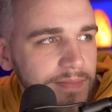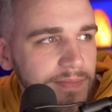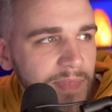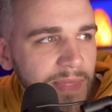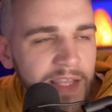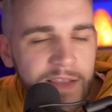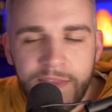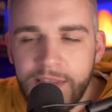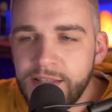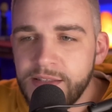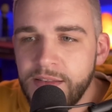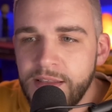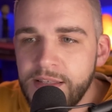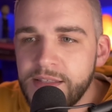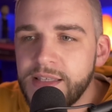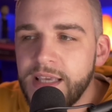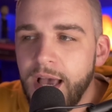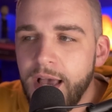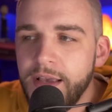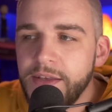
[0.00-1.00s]
These,
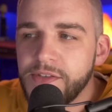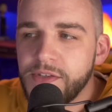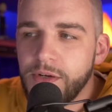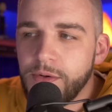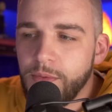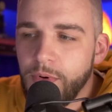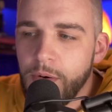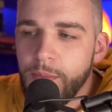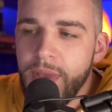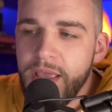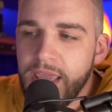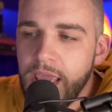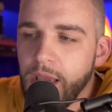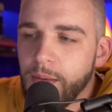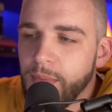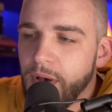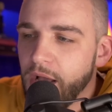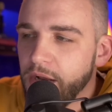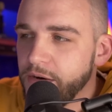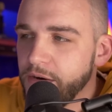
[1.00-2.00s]
these guys are, are making
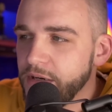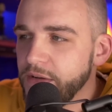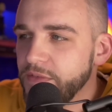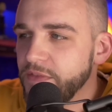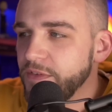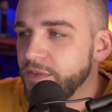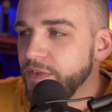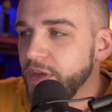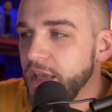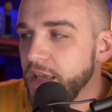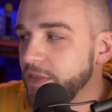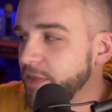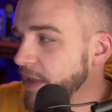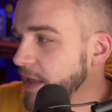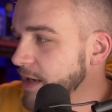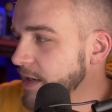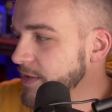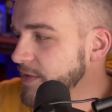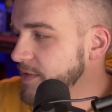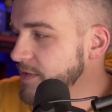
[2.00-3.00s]
a mockery of the faith
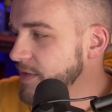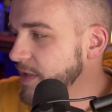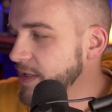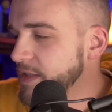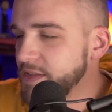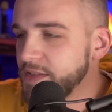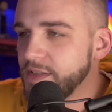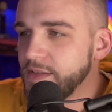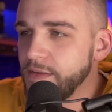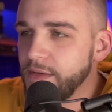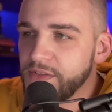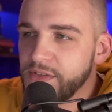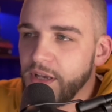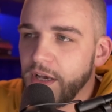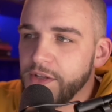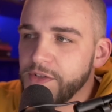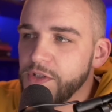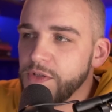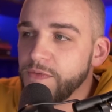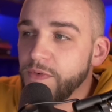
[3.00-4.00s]
and it's it's it's
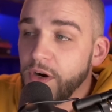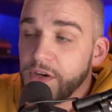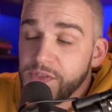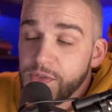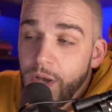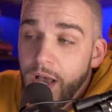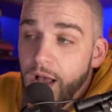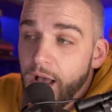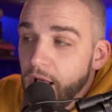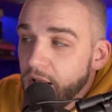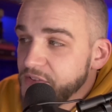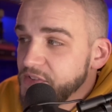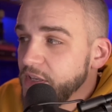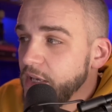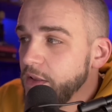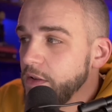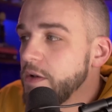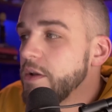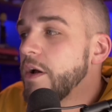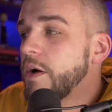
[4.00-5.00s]
gone too far. So I'll
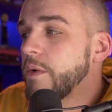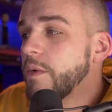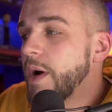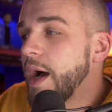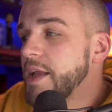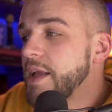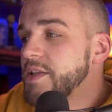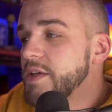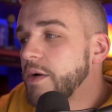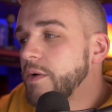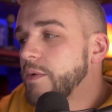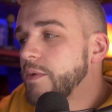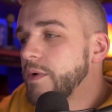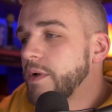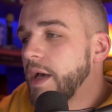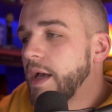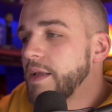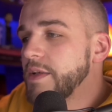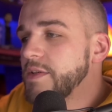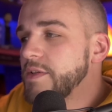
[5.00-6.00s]
say no. I don't
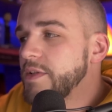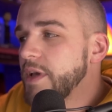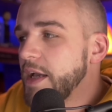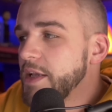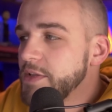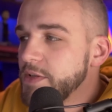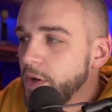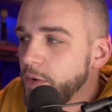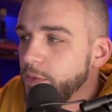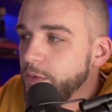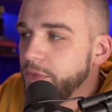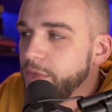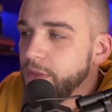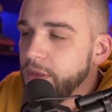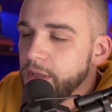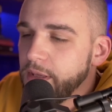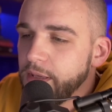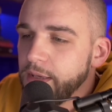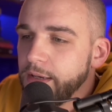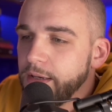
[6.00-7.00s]
I, I don't
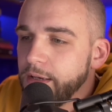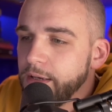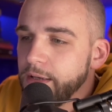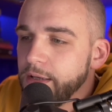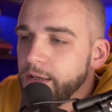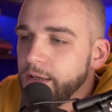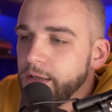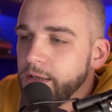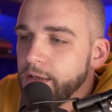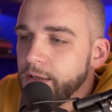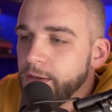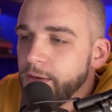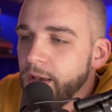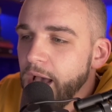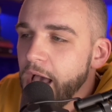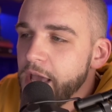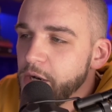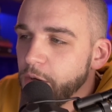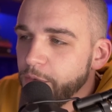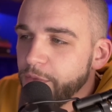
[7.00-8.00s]
think uh,
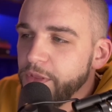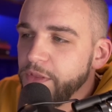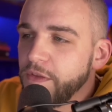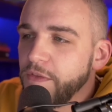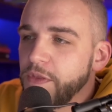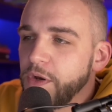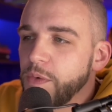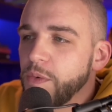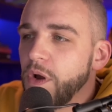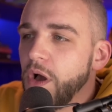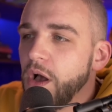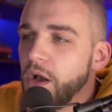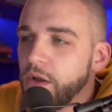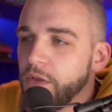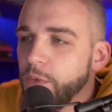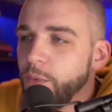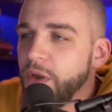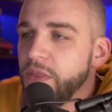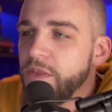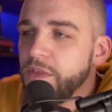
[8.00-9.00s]
I don't think that they're wrong in
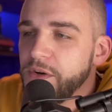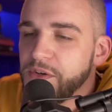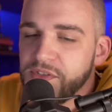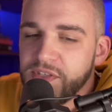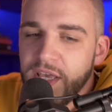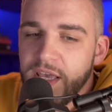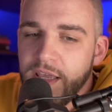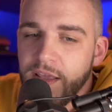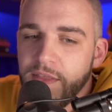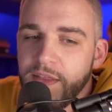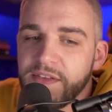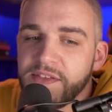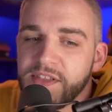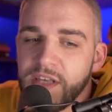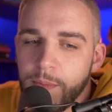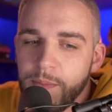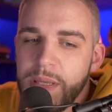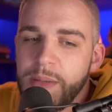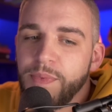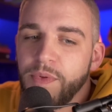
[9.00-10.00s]
the way that they're saying that
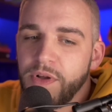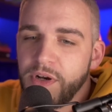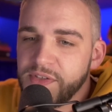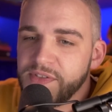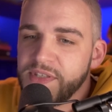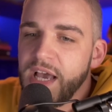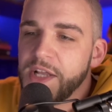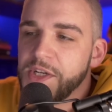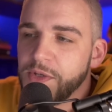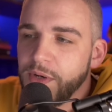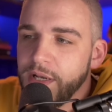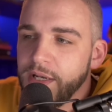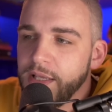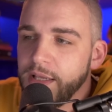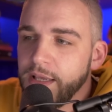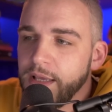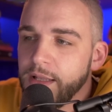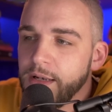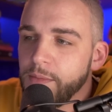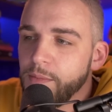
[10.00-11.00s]
some people are
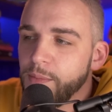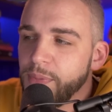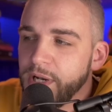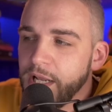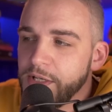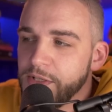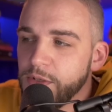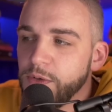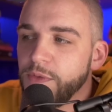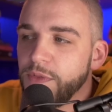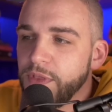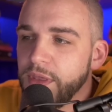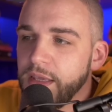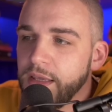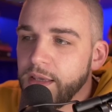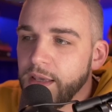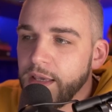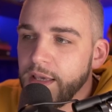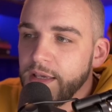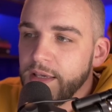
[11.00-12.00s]
exaggerating it, but I do
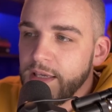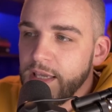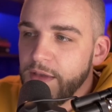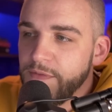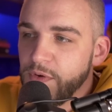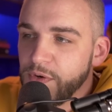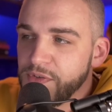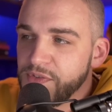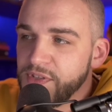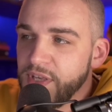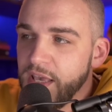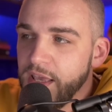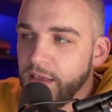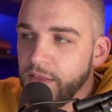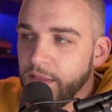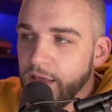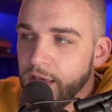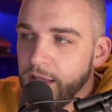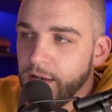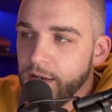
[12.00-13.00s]
think if you're saying
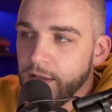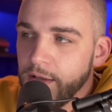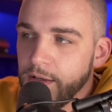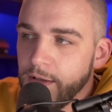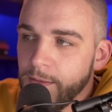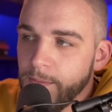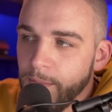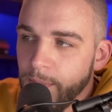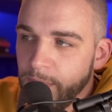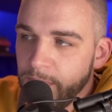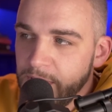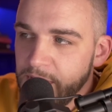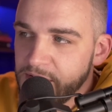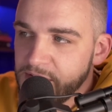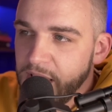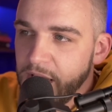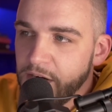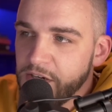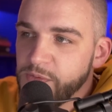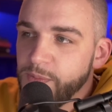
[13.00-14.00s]
that these
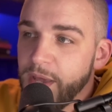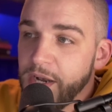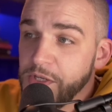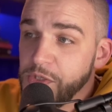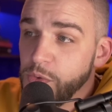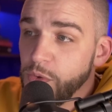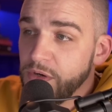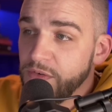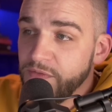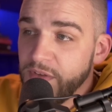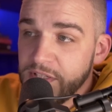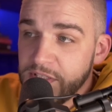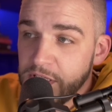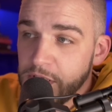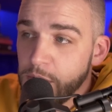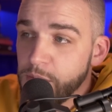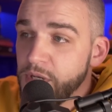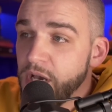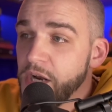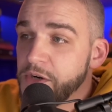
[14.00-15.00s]
charismatics who are inventing
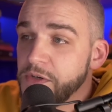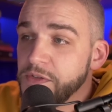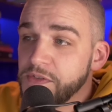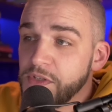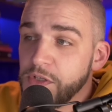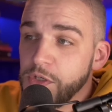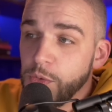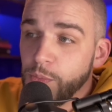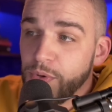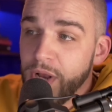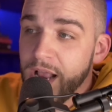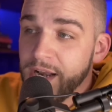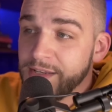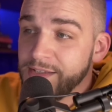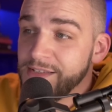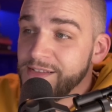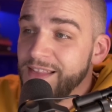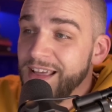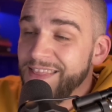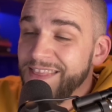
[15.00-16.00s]
new doctrines and new
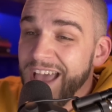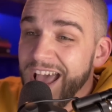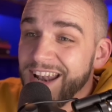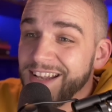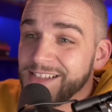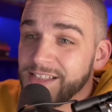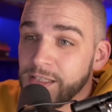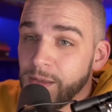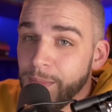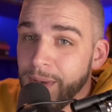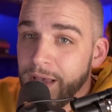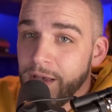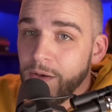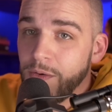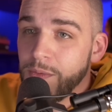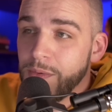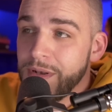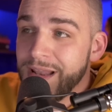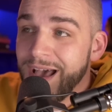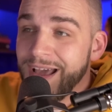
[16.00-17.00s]
practices that that is
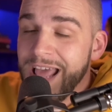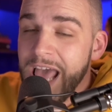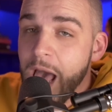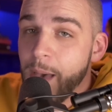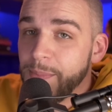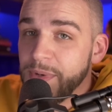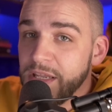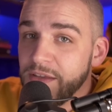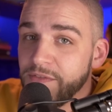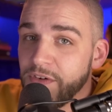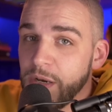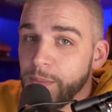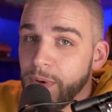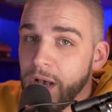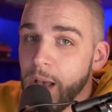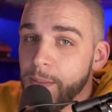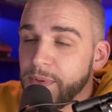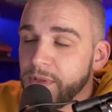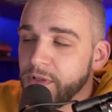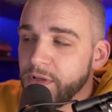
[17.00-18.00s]
somehow not happening very
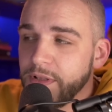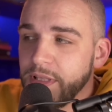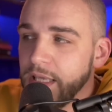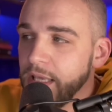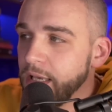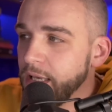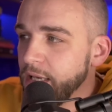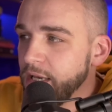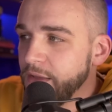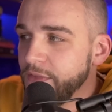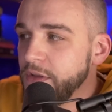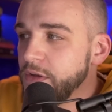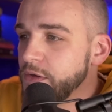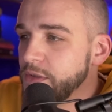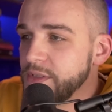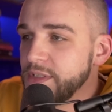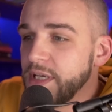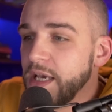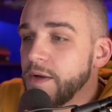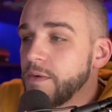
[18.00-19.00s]
popularly, I think you're
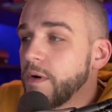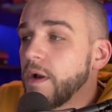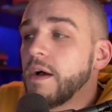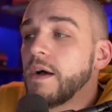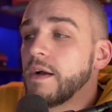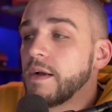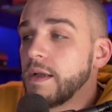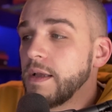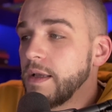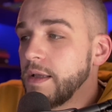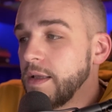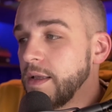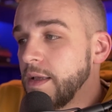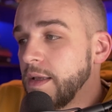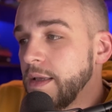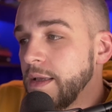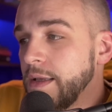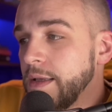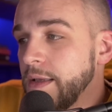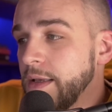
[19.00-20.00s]
dead wrong.
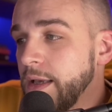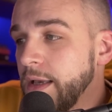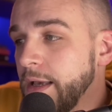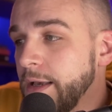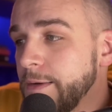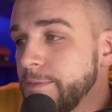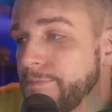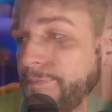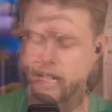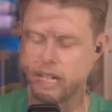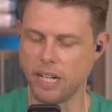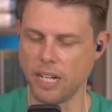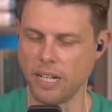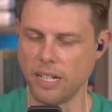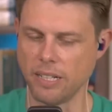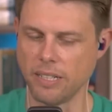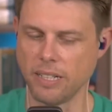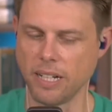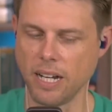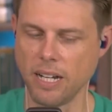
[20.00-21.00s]
Um,
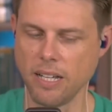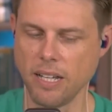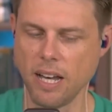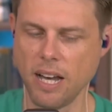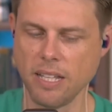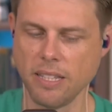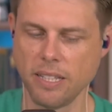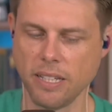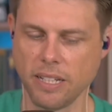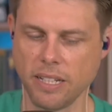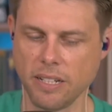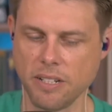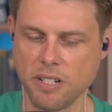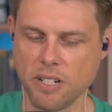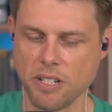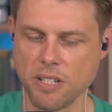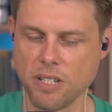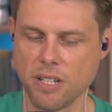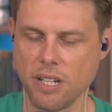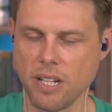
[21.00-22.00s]
yeah, it's definitely. I, I think
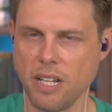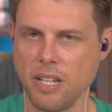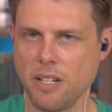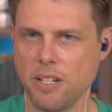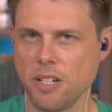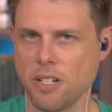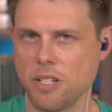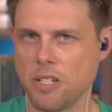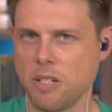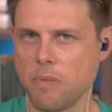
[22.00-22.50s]
it just it level. just